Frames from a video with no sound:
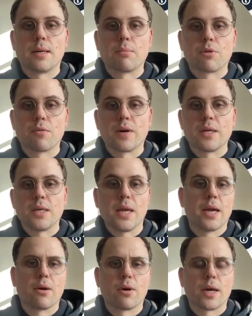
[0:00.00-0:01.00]
provide
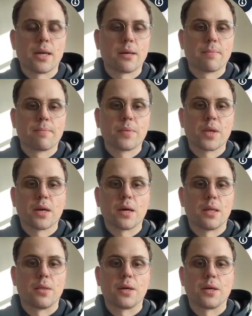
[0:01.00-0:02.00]
the ARN,
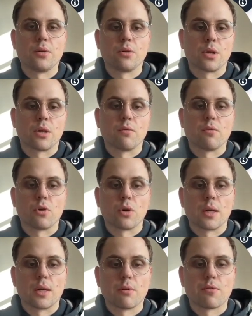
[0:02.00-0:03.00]
and then you can invoke a
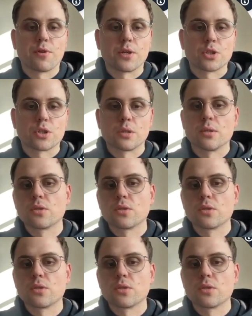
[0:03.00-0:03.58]
Lambda function.